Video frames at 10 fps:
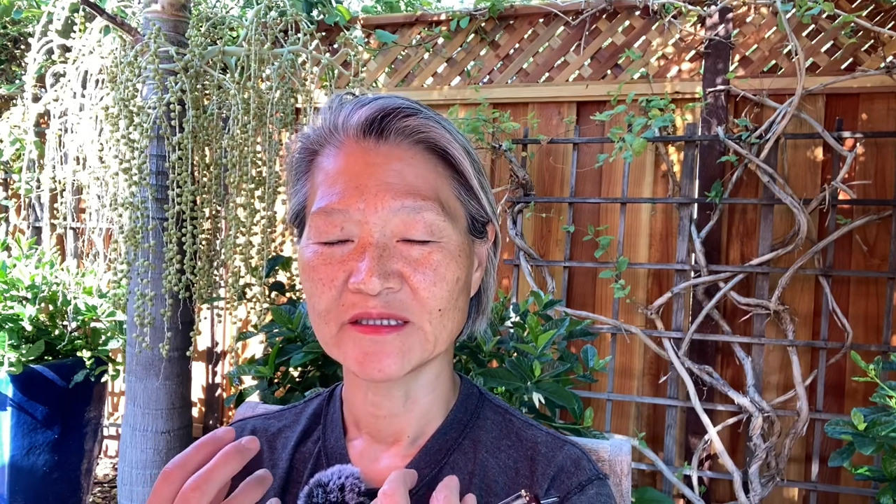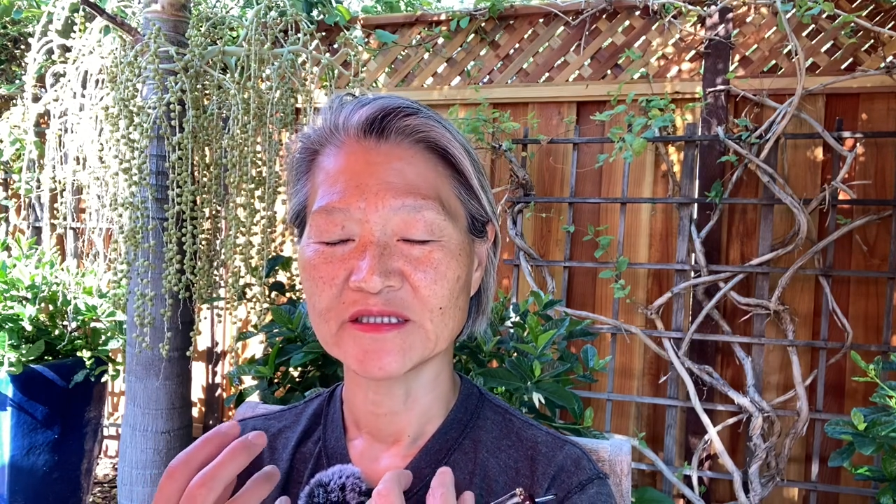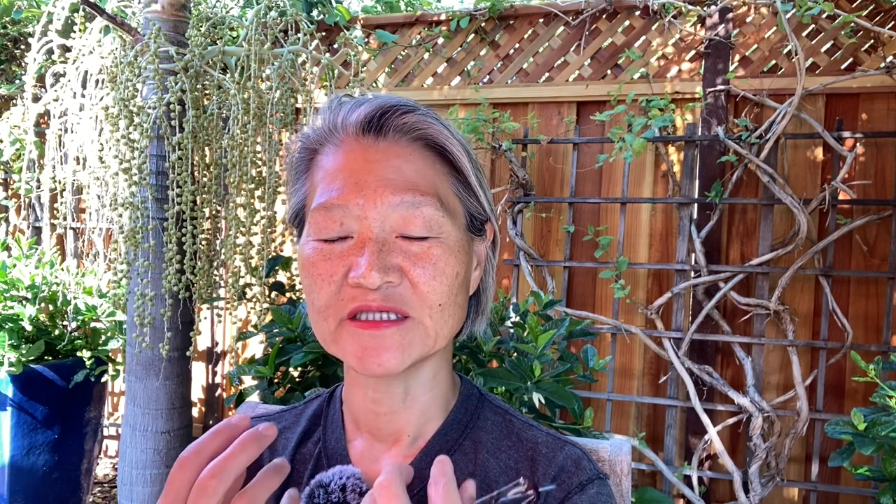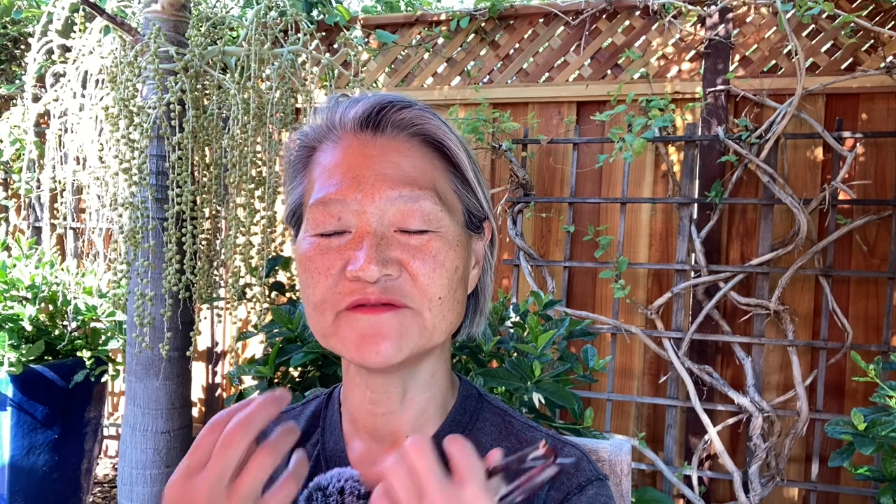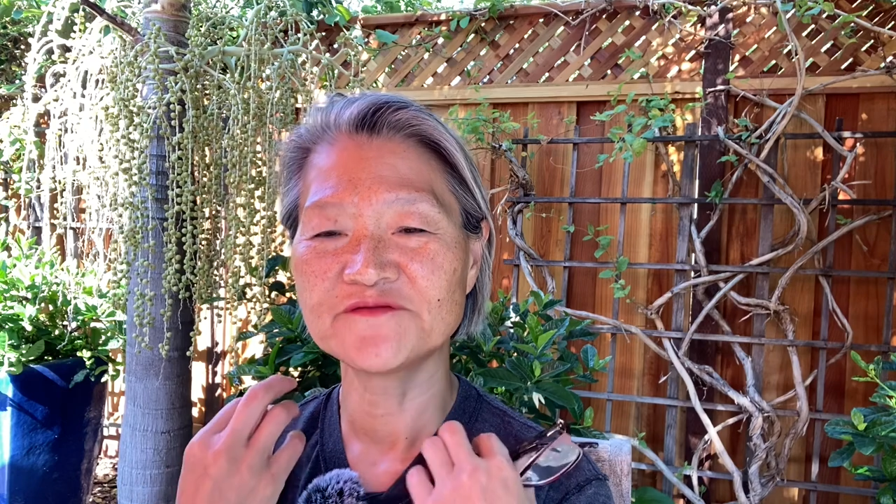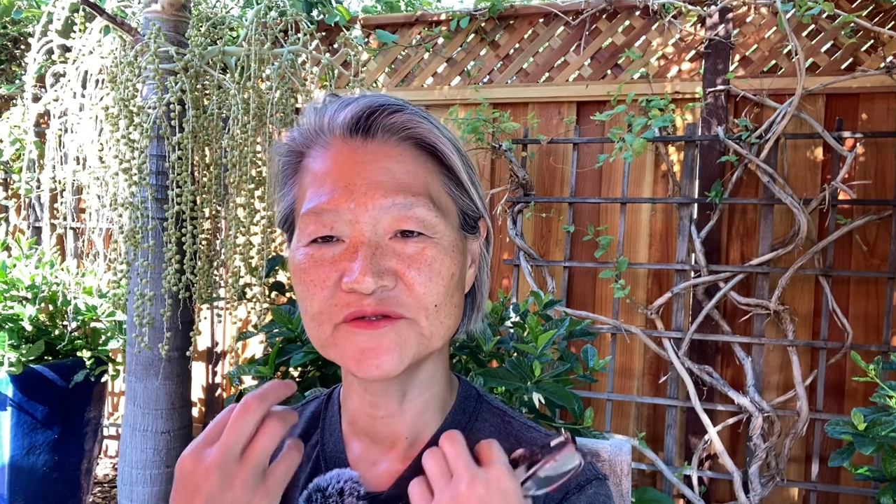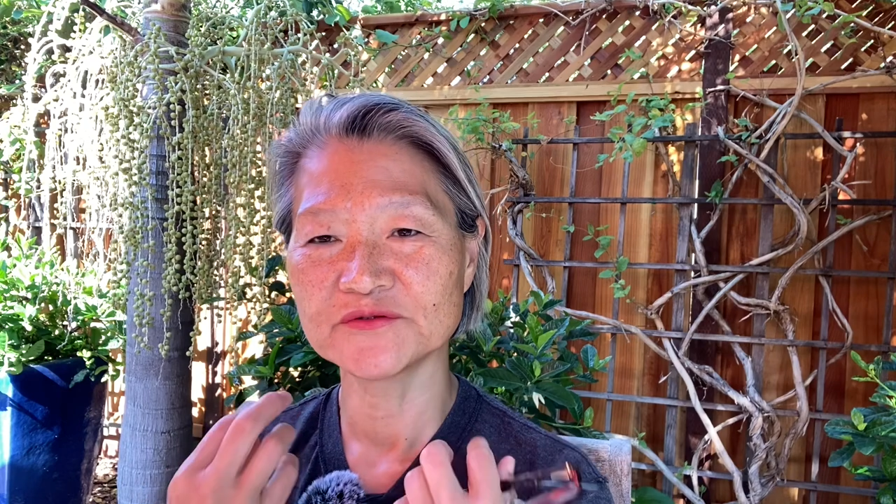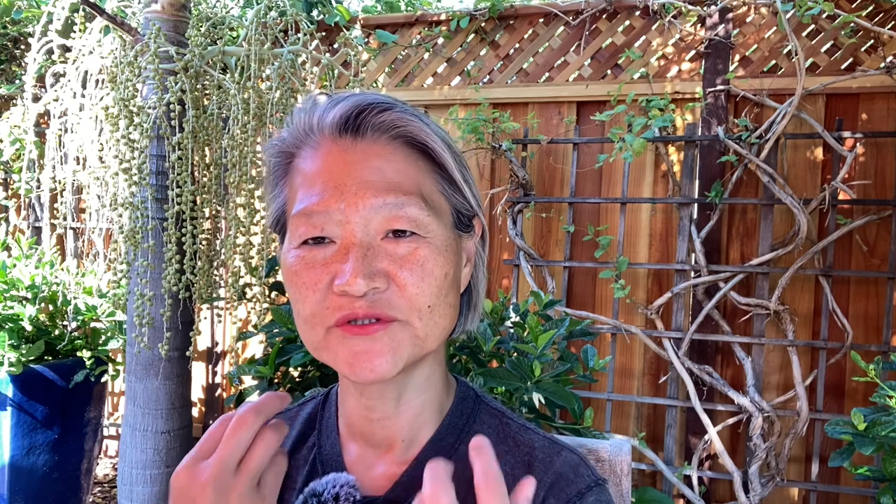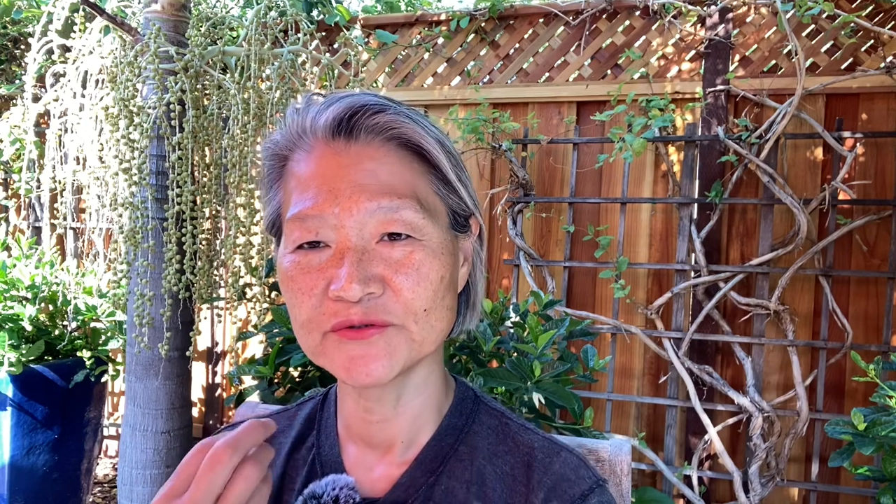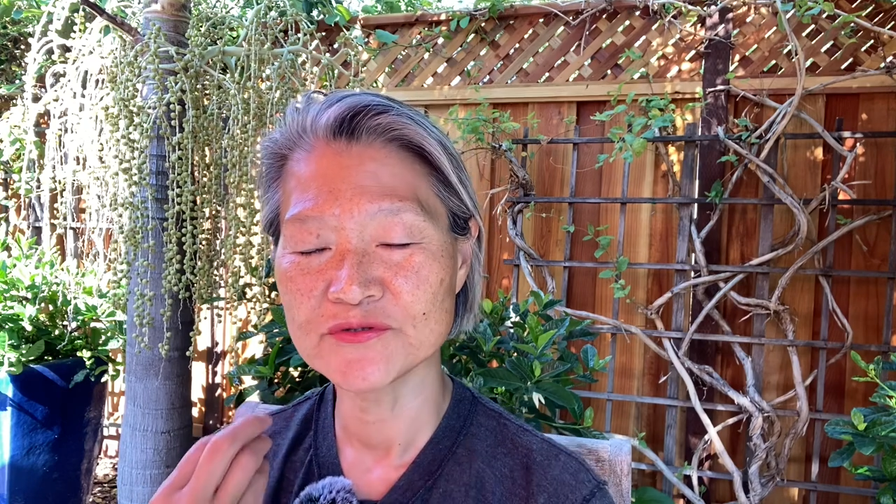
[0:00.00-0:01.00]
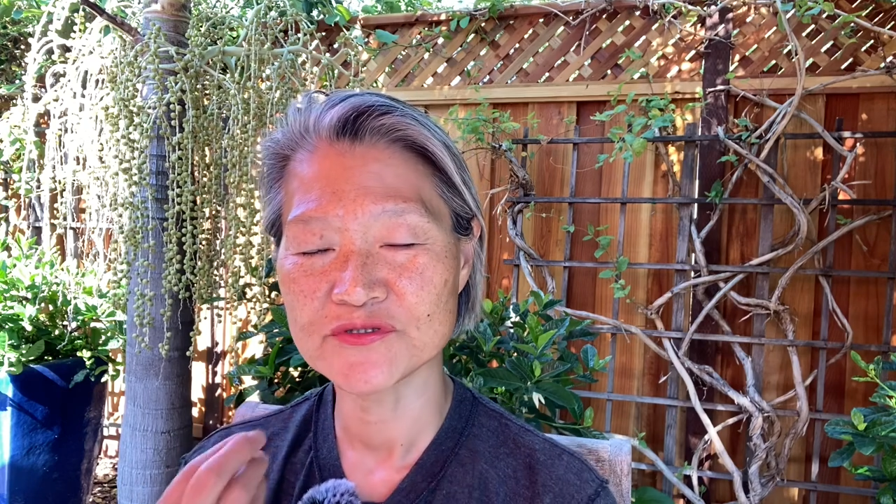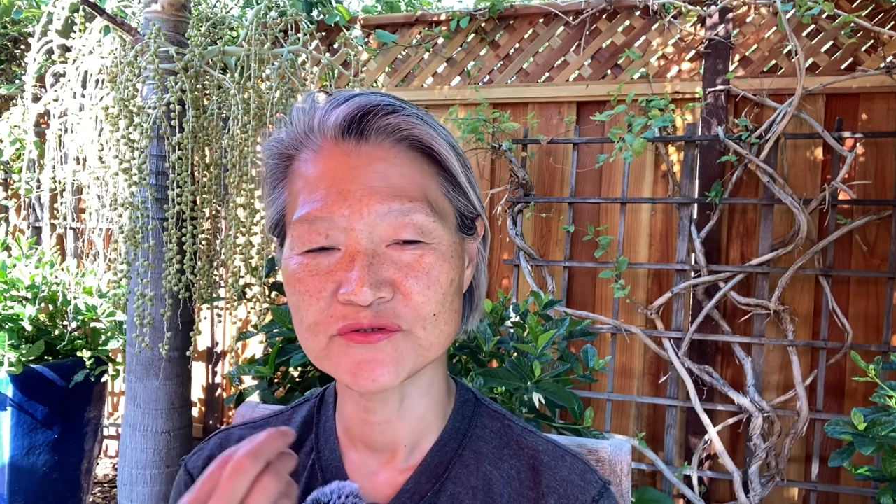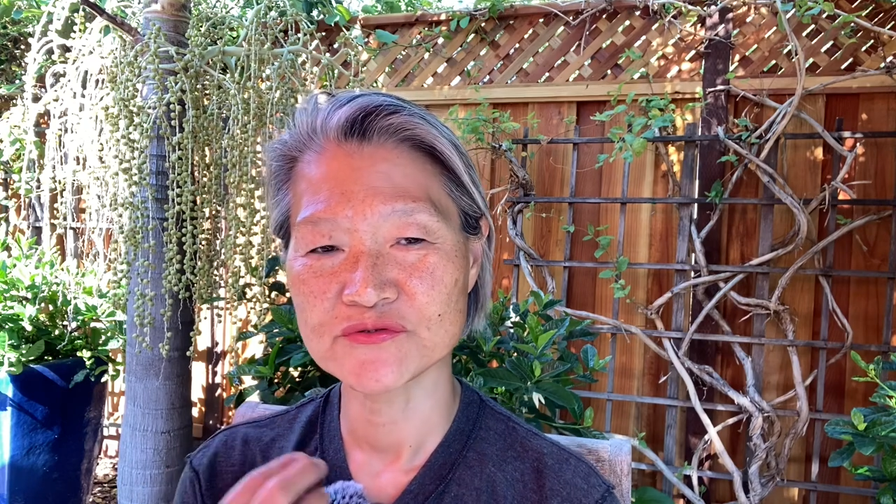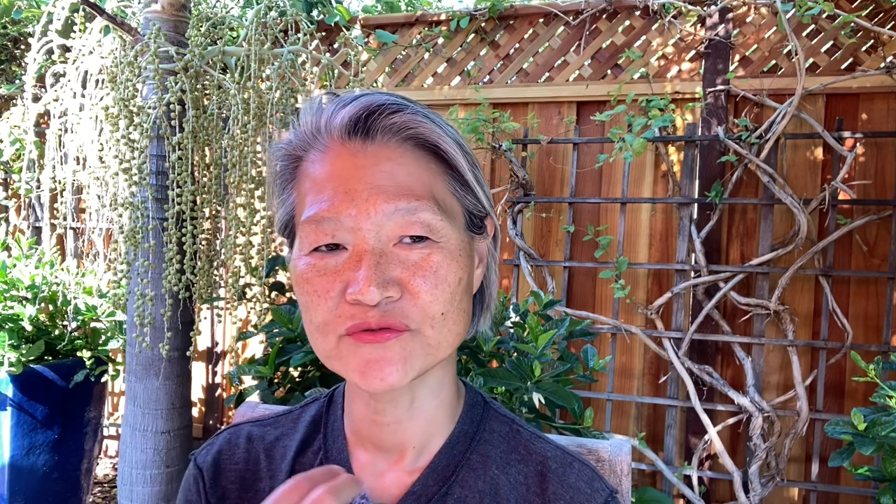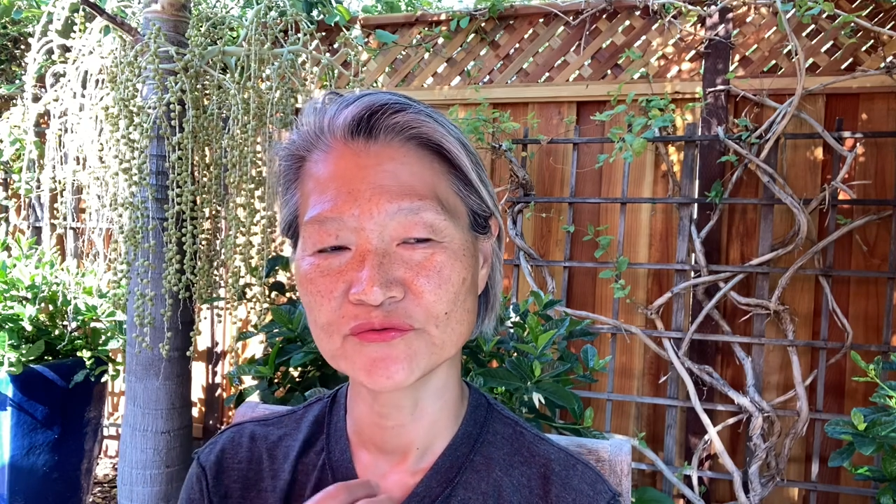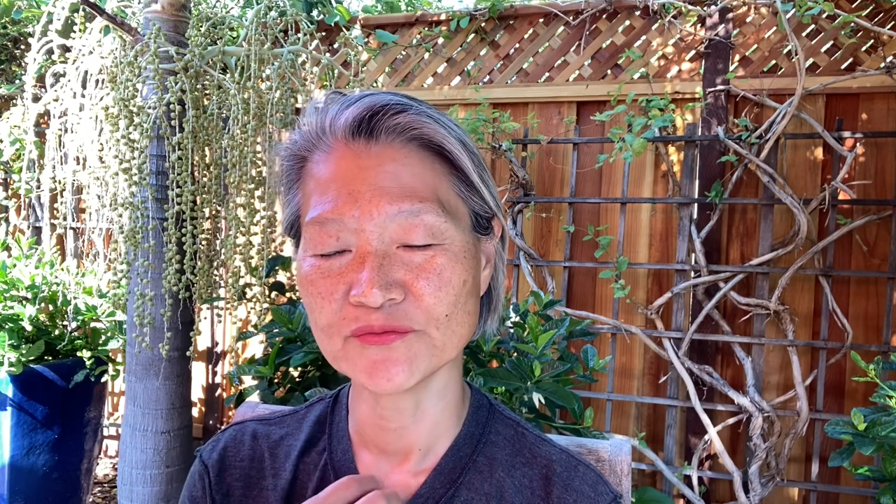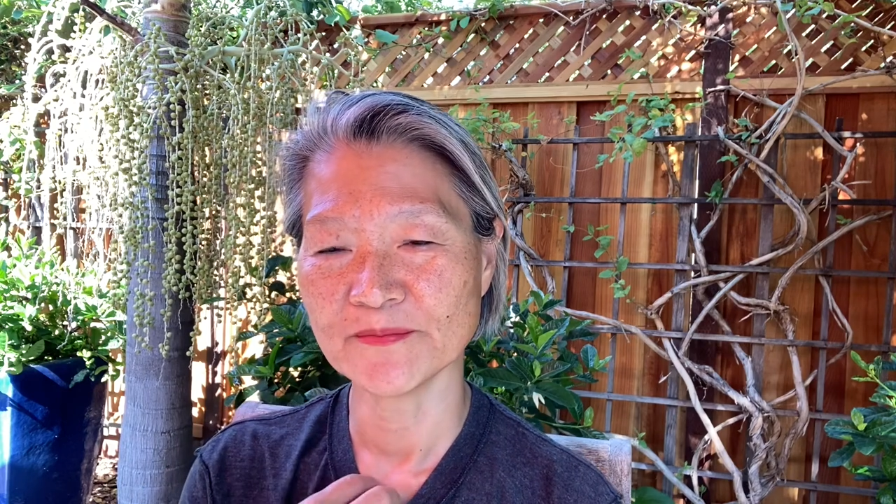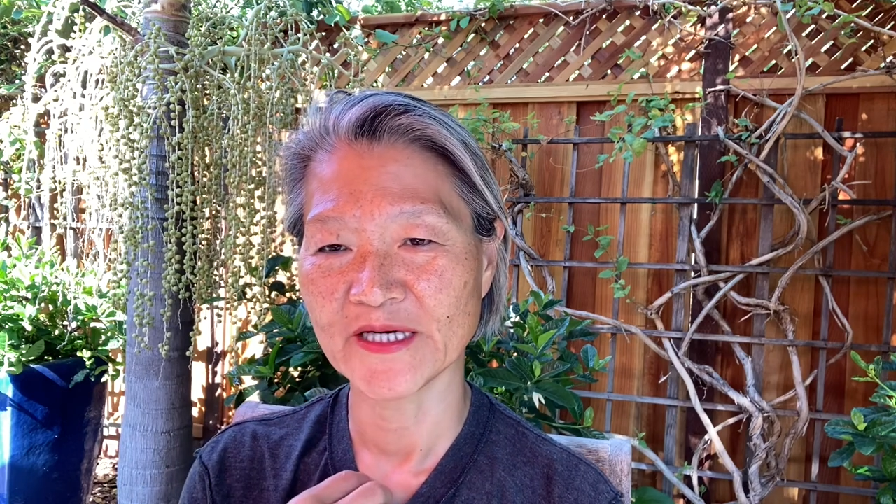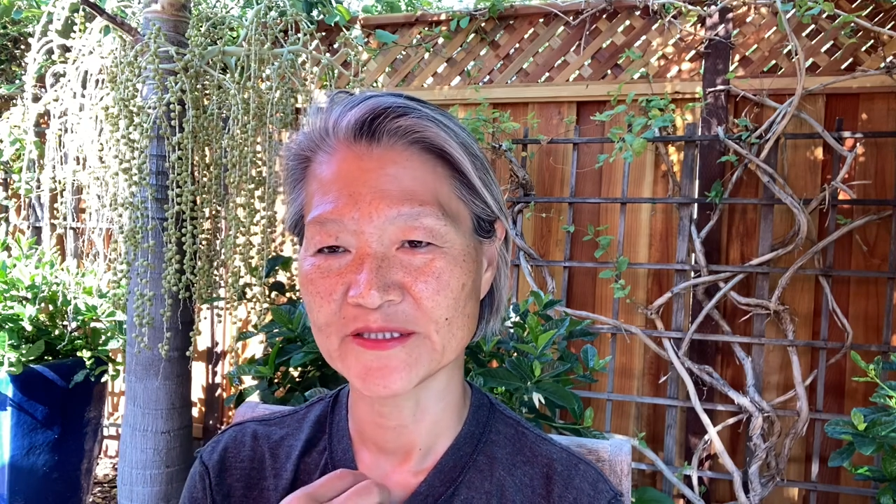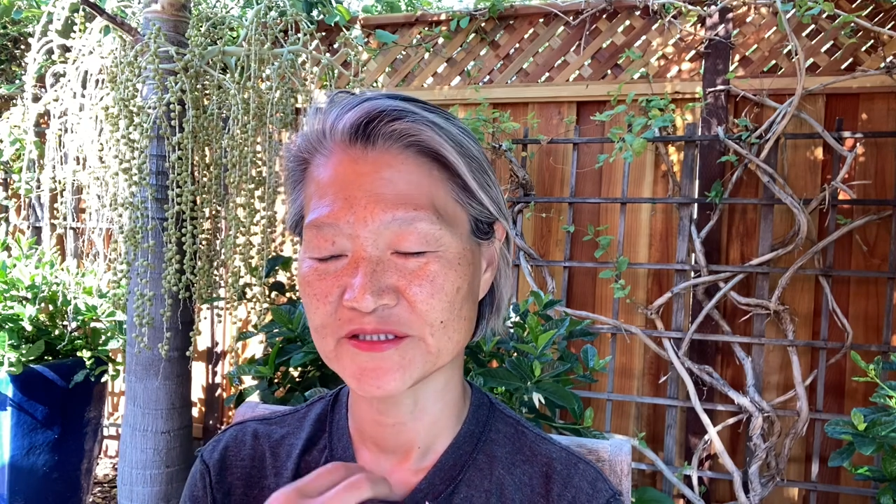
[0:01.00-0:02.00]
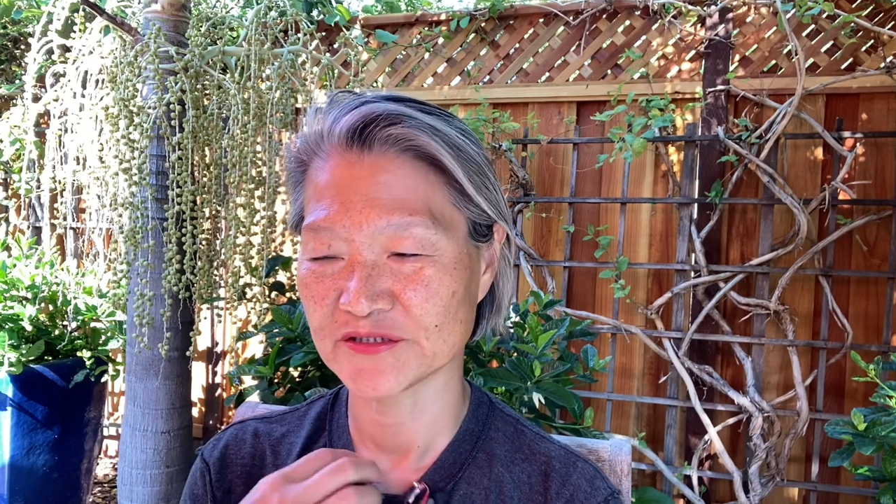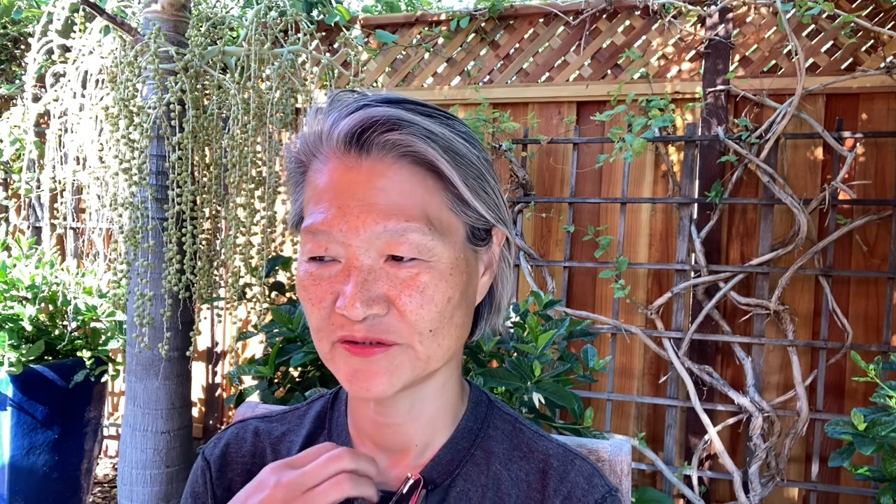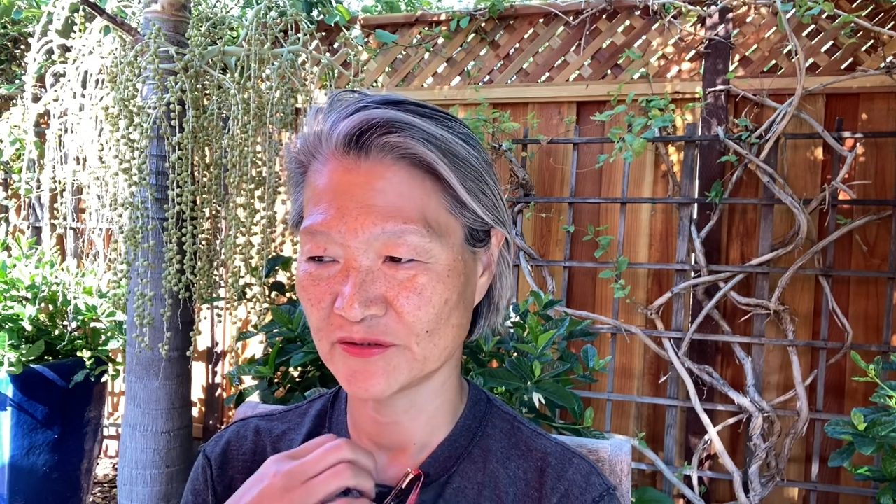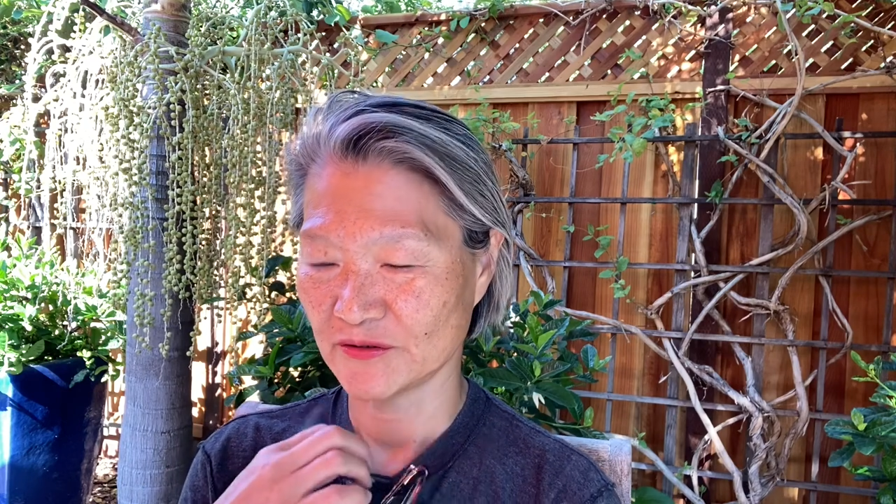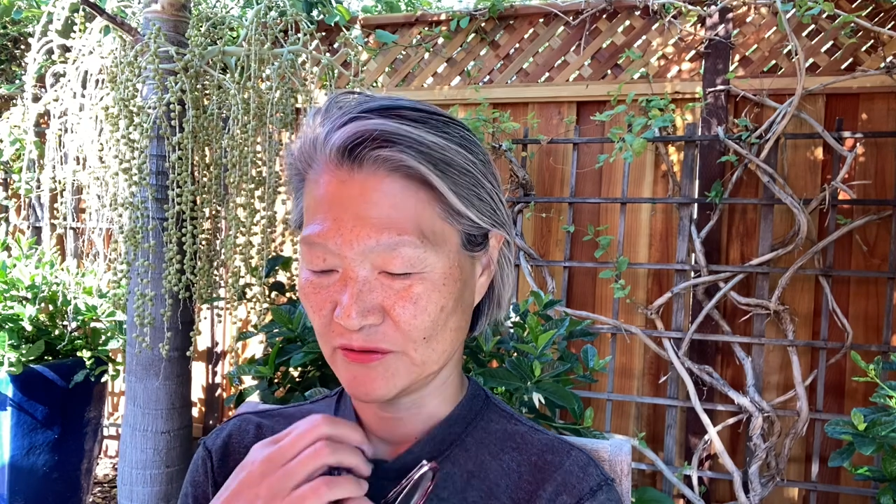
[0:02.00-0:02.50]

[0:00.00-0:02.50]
if you use too much you